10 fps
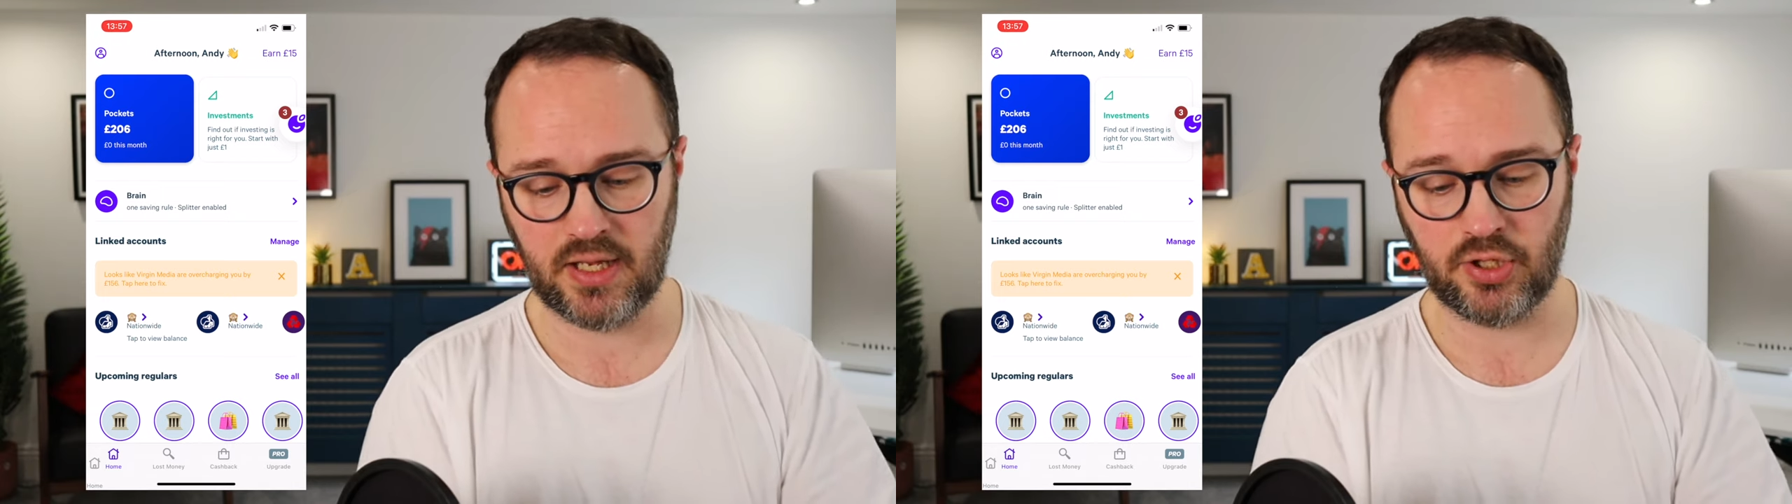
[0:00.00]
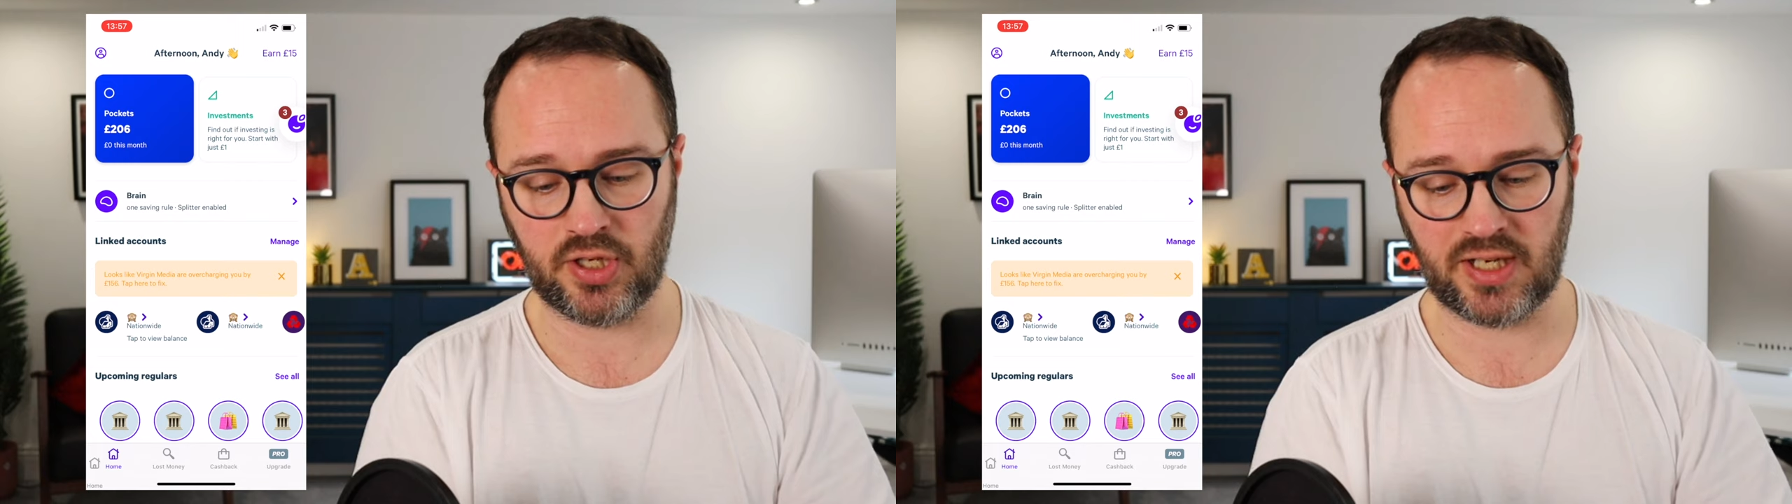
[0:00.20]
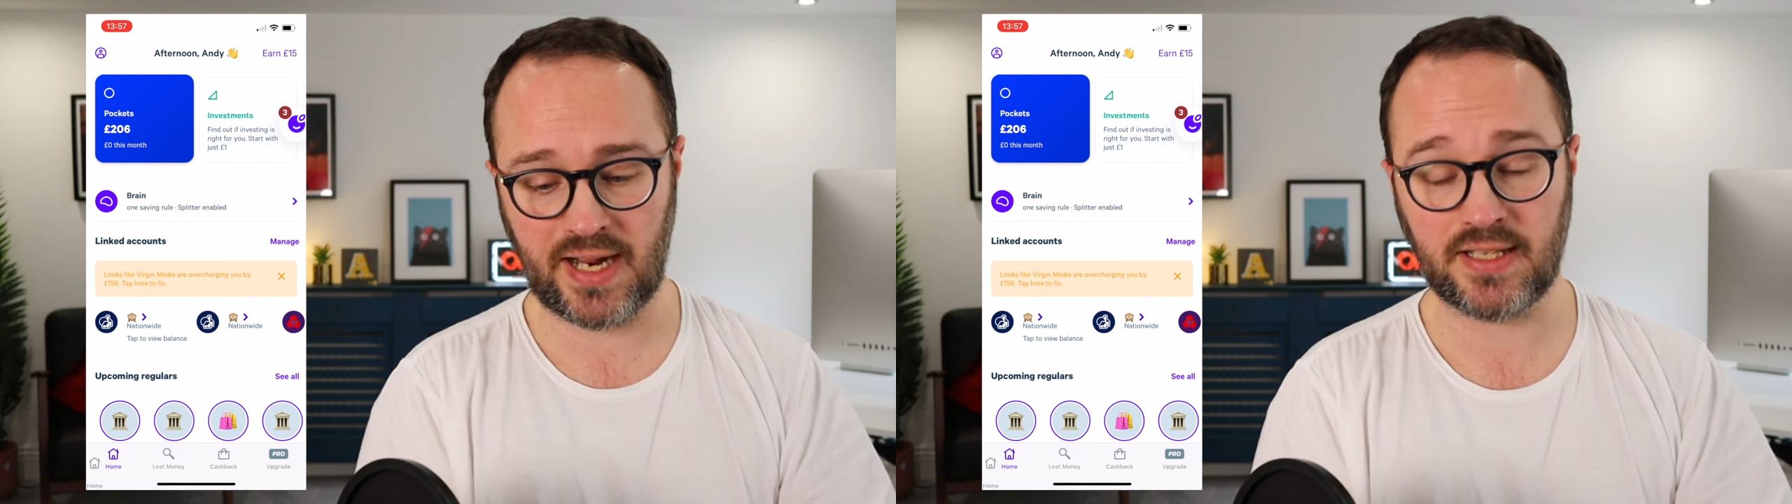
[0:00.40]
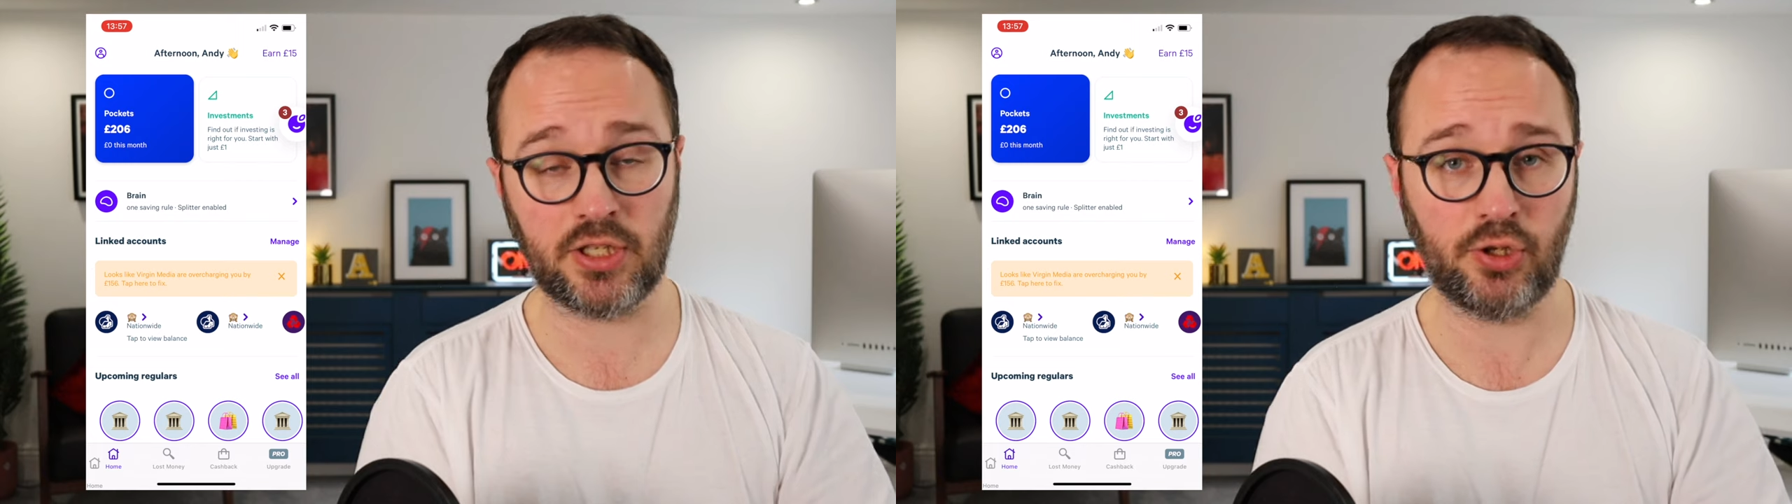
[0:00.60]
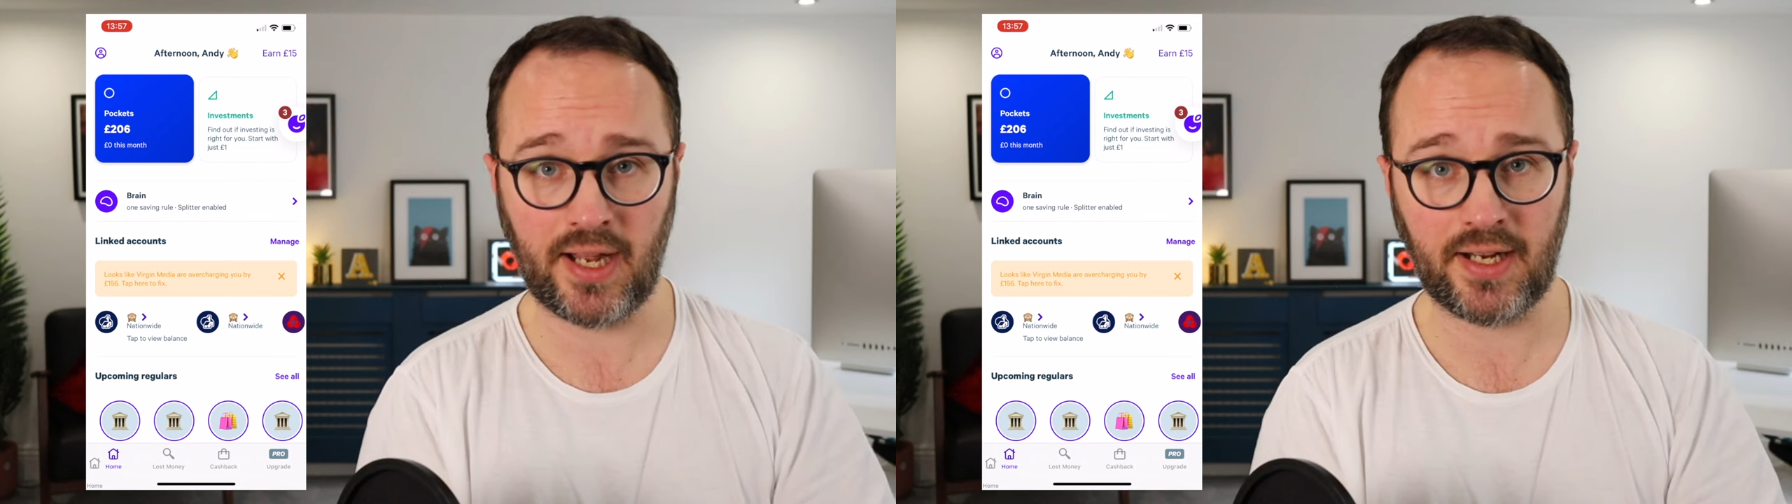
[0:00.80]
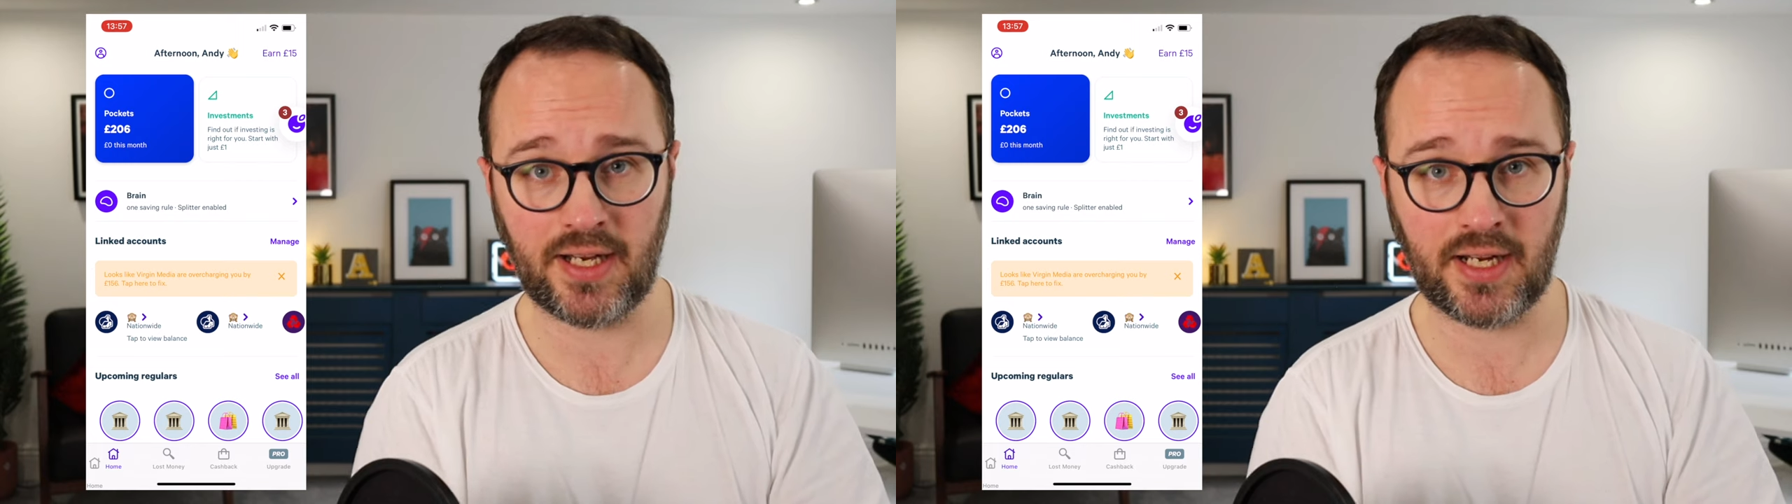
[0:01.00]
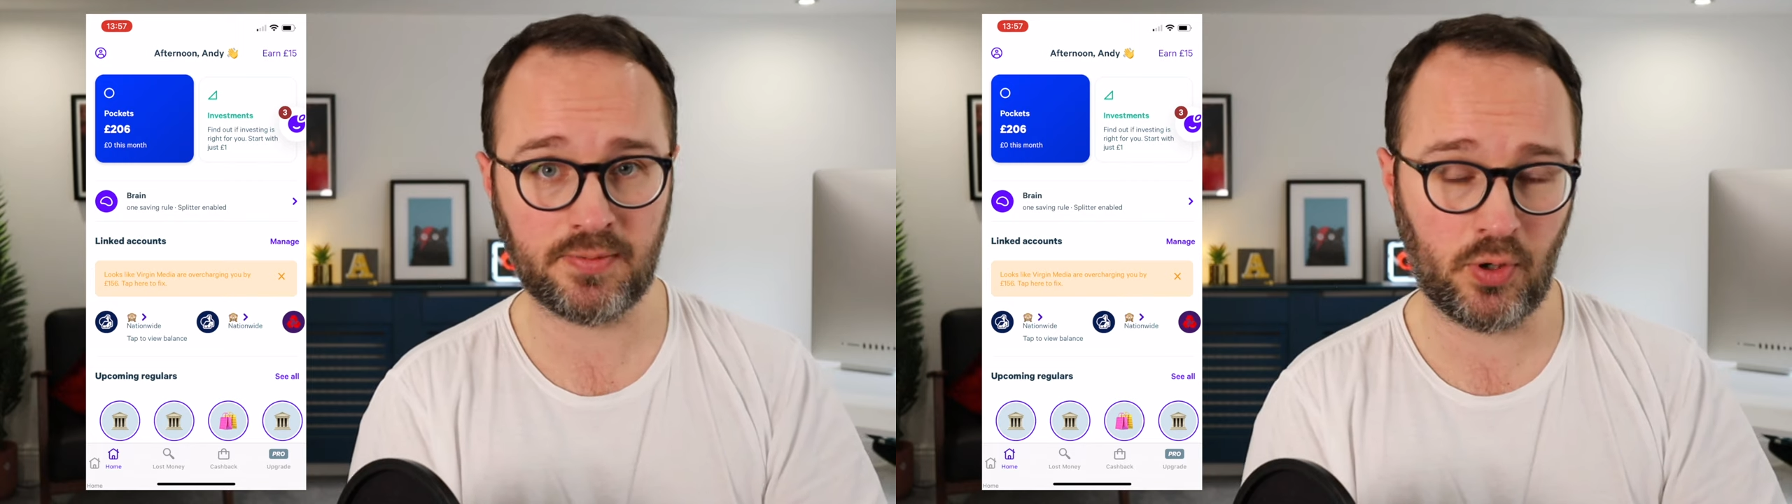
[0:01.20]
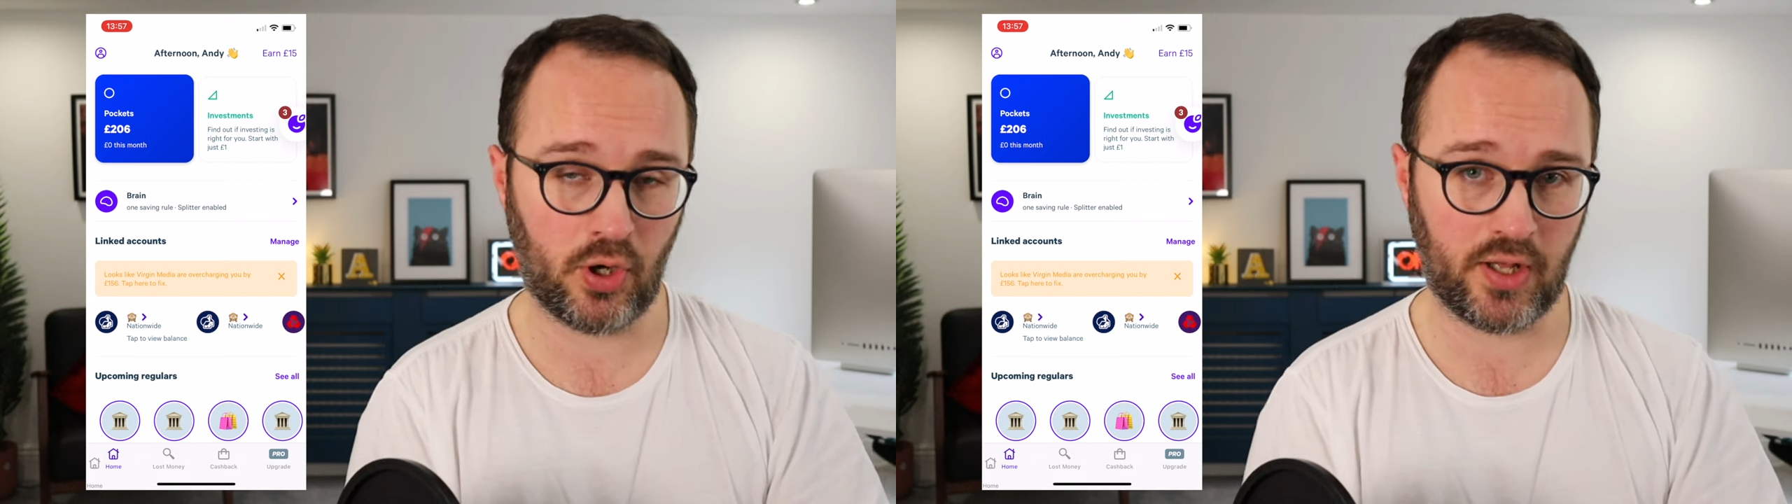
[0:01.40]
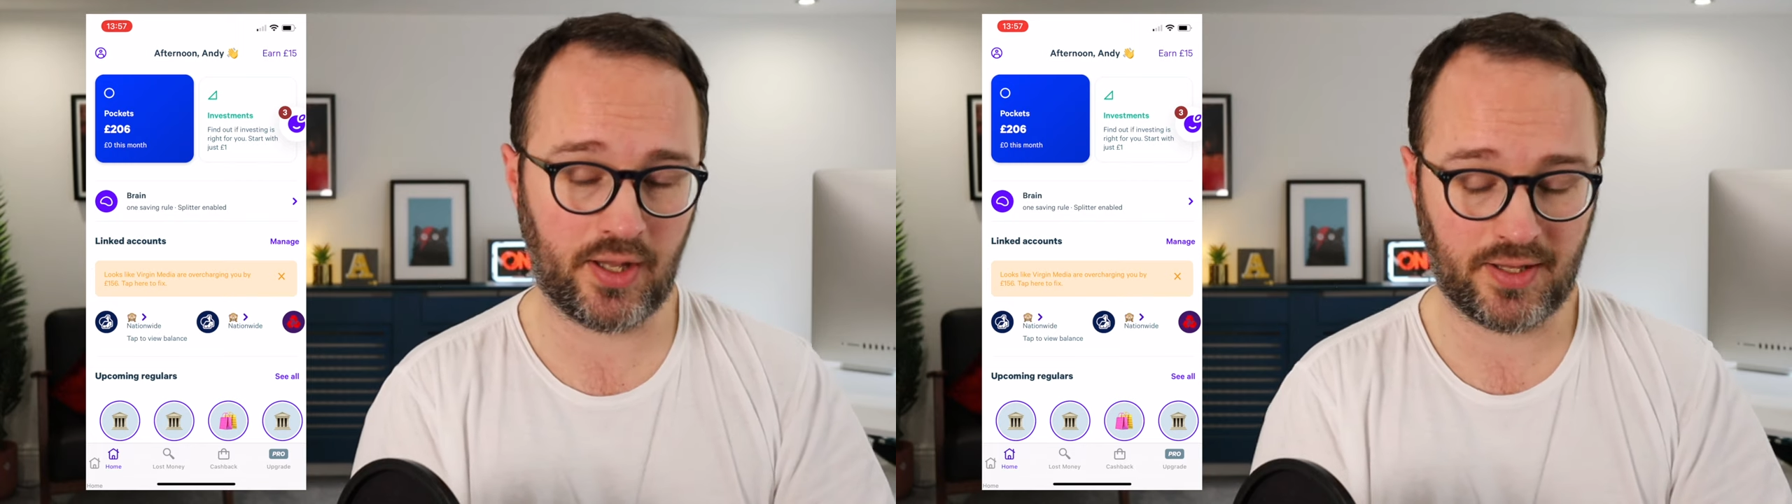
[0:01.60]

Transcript: You can connect it. You can connect more.